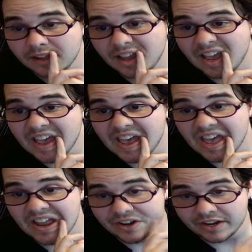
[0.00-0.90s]

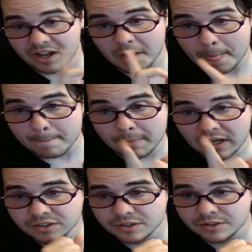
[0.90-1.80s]
And
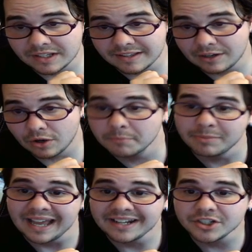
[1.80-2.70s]
monsters that are
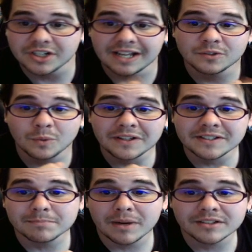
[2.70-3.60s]
banished, as well
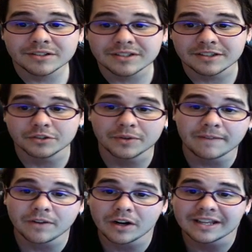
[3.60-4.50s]
as monsters in the
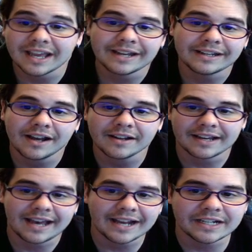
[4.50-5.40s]
graveyard, cannot
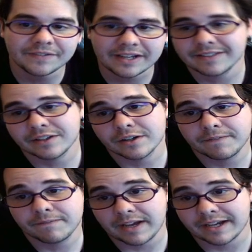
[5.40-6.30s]
activate their
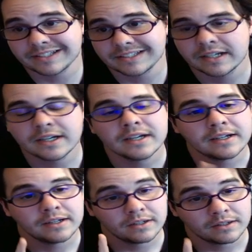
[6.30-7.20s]
effects.
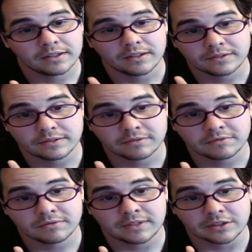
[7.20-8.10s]

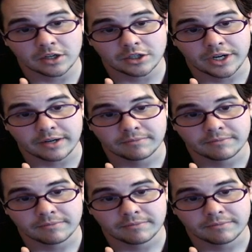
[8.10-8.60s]
Let's start a chain.